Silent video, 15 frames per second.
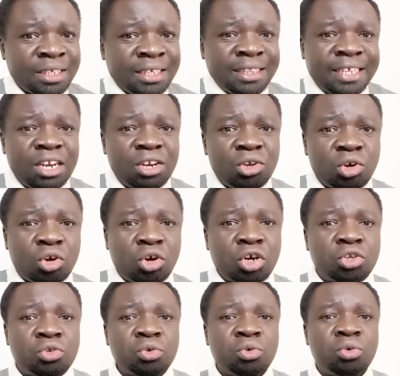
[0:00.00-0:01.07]
Then you go
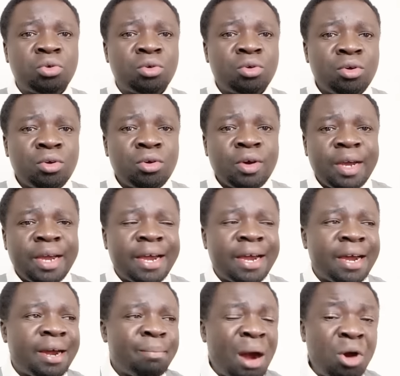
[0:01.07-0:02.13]
to
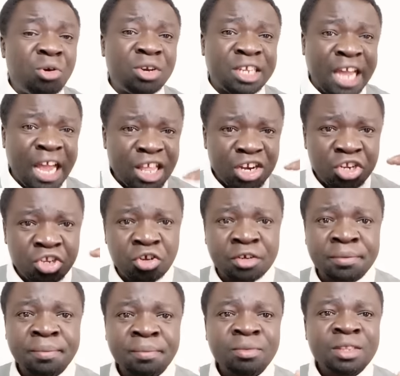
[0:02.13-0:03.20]
Mount Kenya
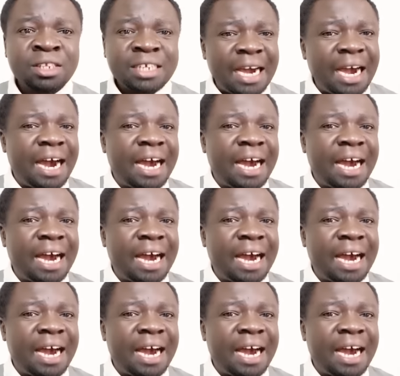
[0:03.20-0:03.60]
region,